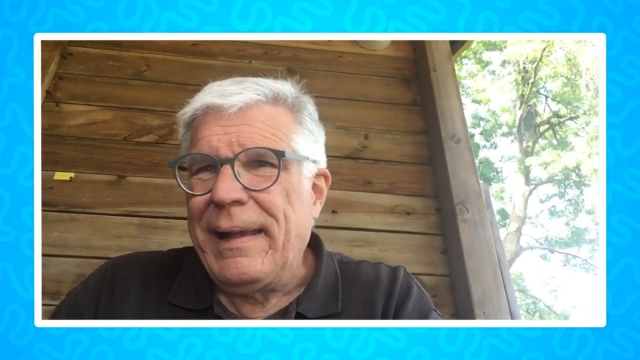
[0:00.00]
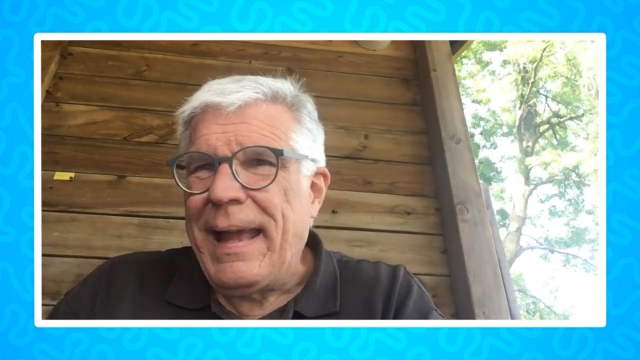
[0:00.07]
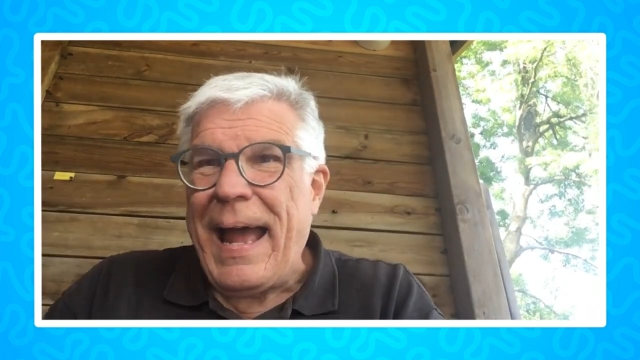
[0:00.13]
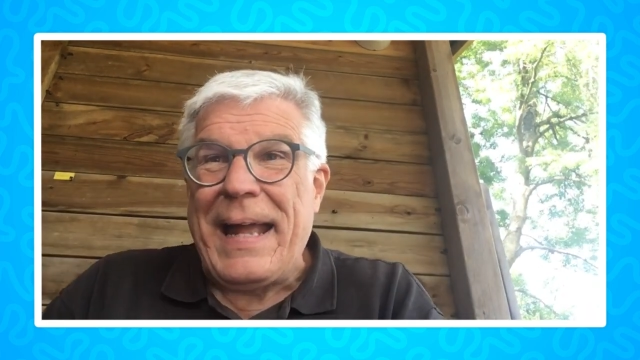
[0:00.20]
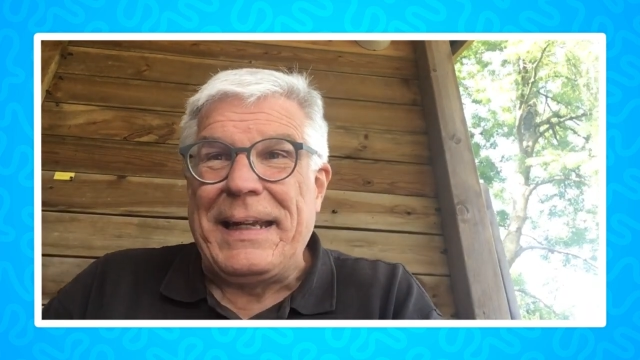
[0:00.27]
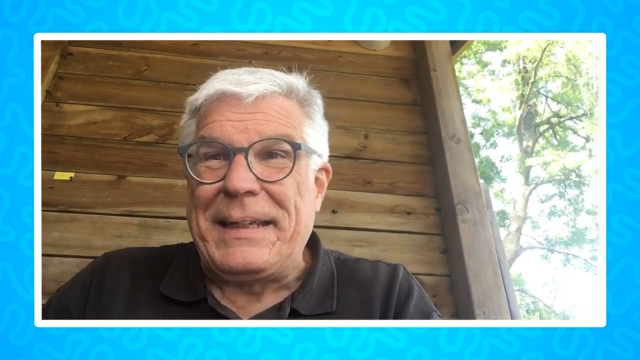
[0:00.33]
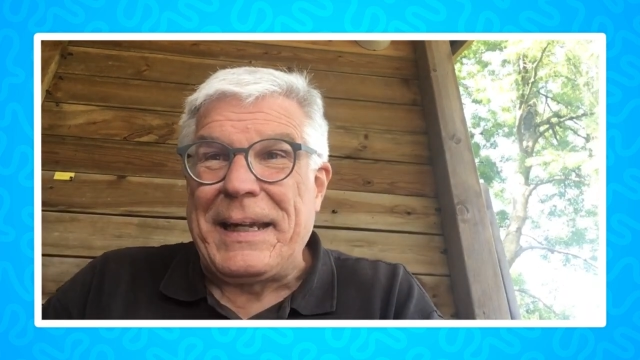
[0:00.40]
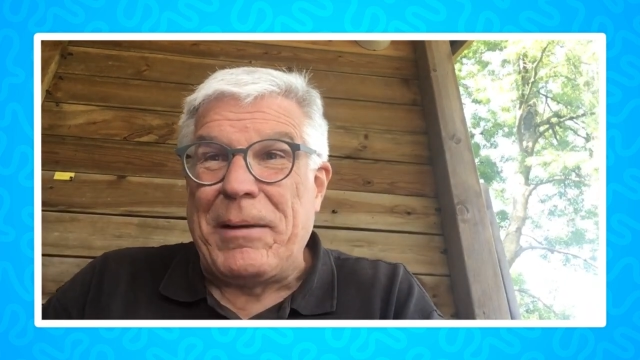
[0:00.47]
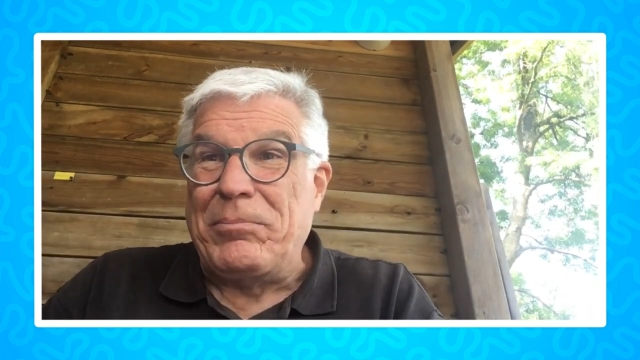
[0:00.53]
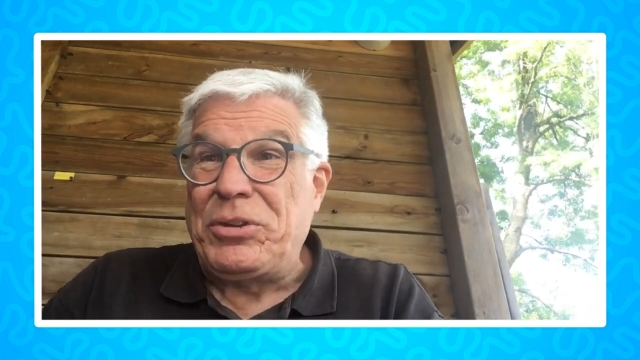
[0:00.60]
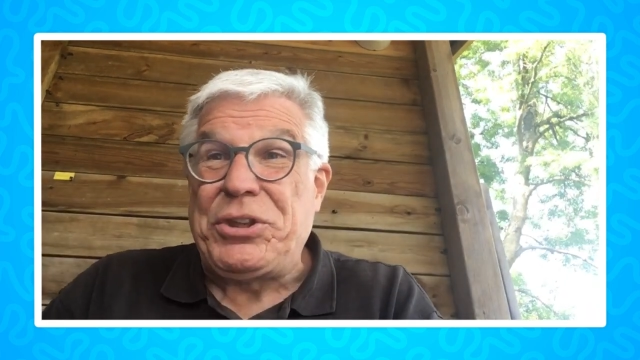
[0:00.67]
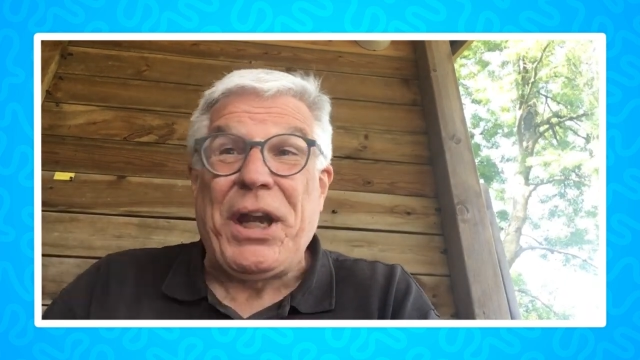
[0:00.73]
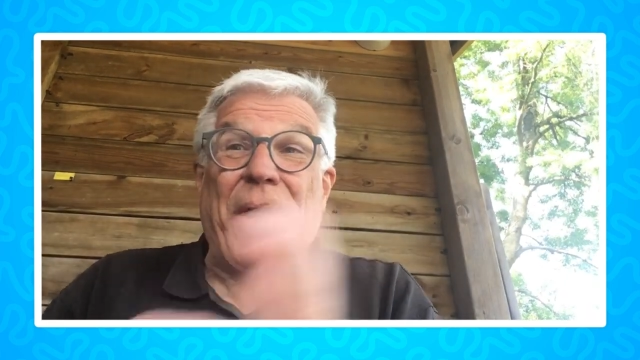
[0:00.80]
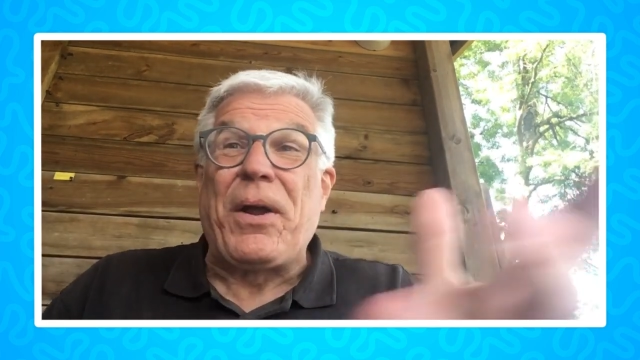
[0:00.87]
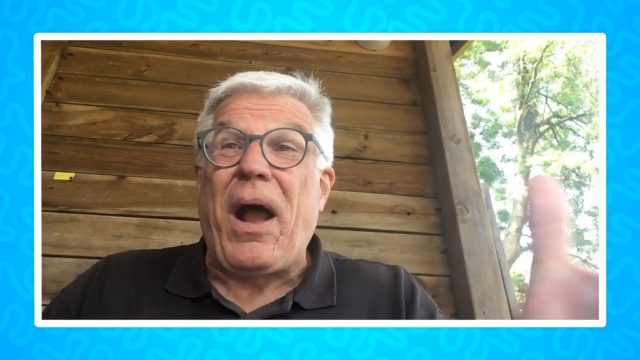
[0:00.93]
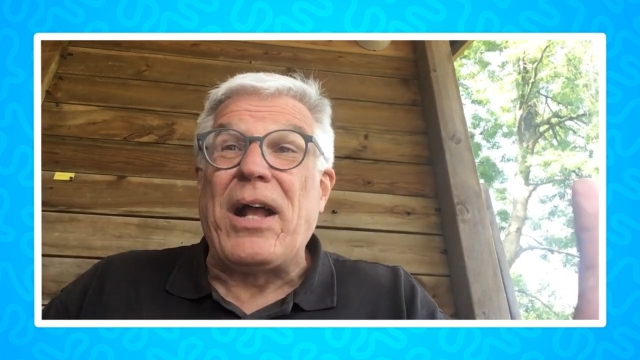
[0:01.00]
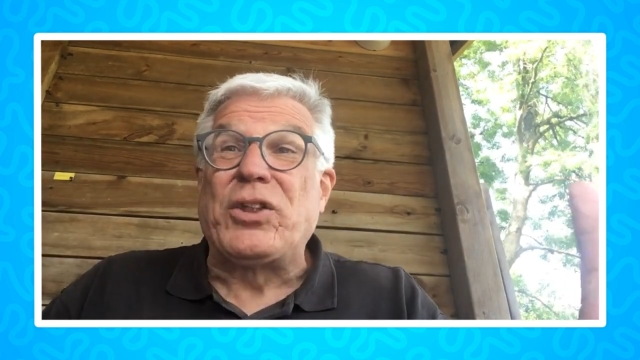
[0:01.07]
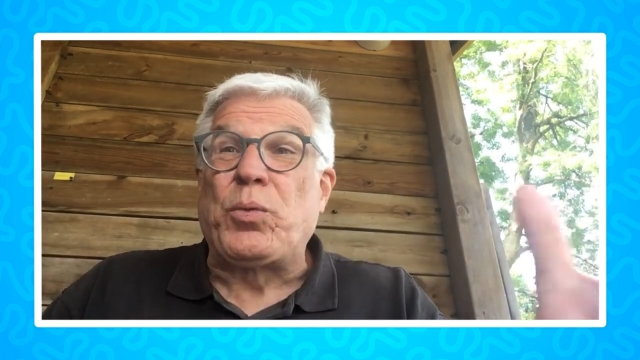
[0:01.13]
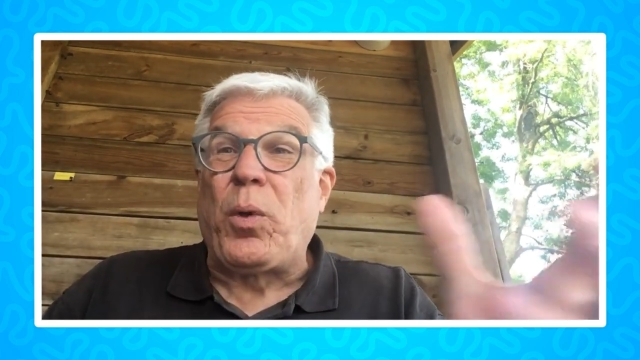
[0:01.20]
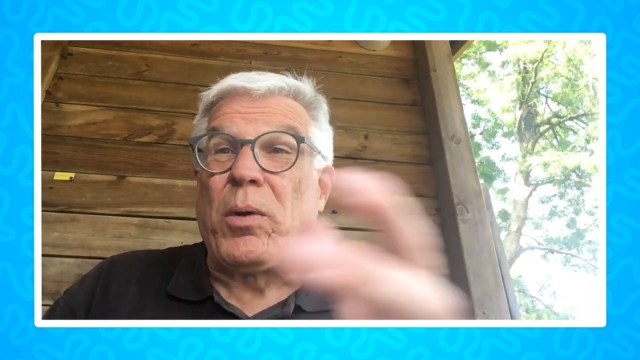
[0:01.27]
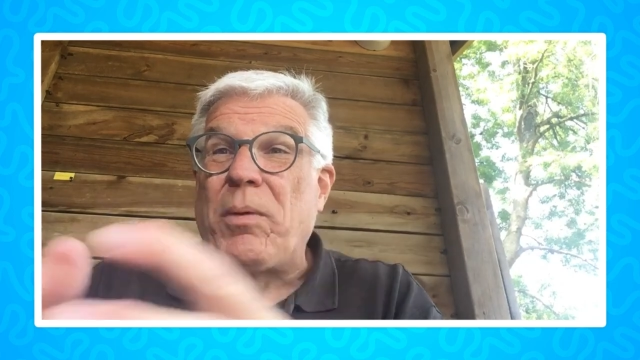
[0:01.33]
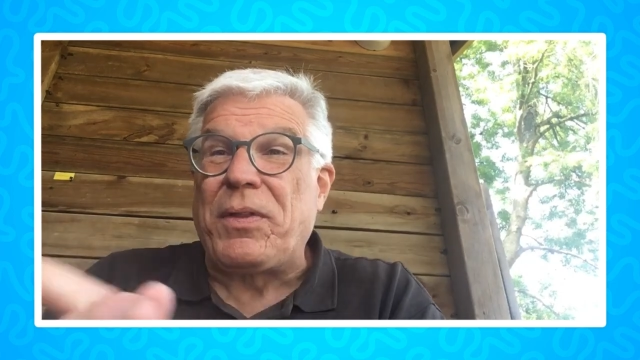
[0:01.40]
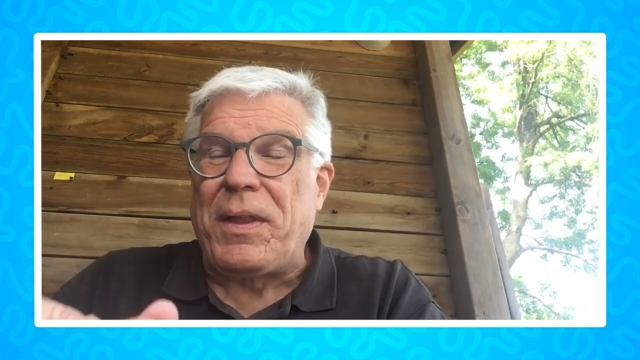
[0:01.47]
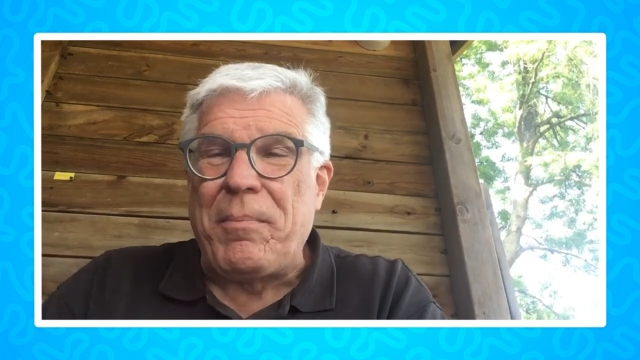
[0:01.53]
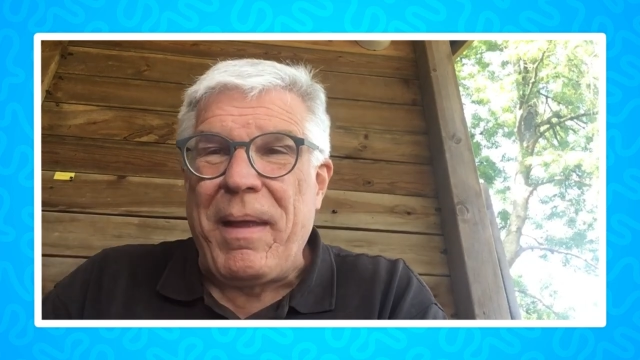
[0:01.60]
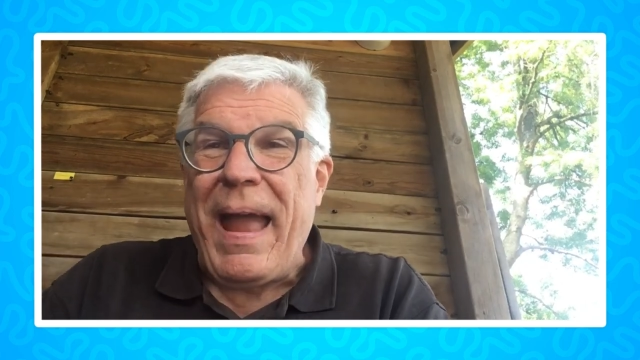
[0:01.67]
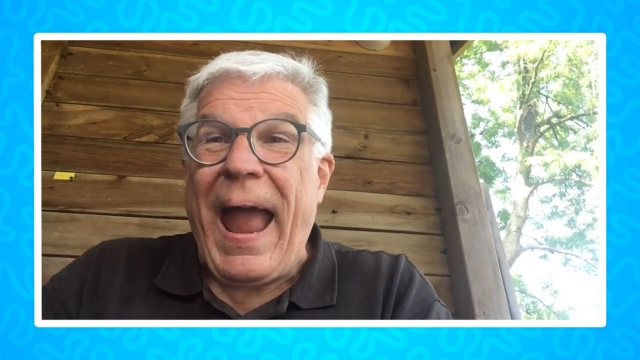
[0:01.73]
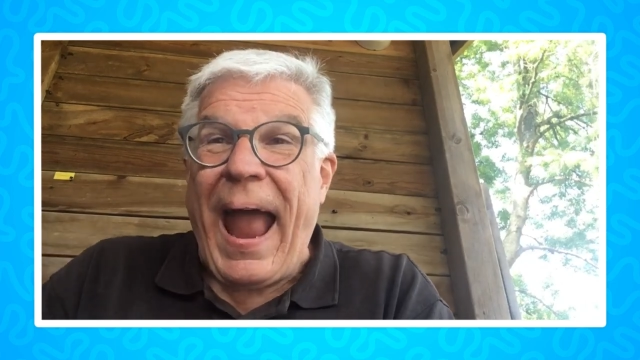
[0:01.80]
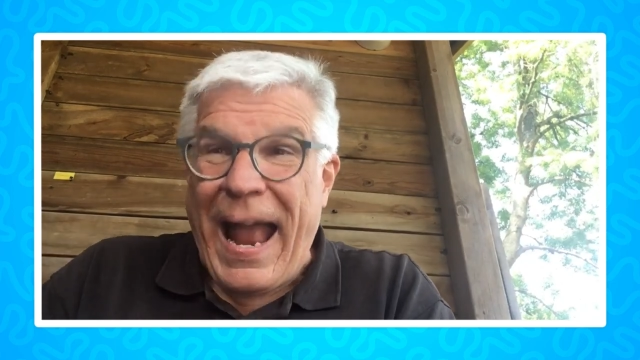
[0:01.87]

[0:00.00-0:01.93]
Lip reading: and share God's word with them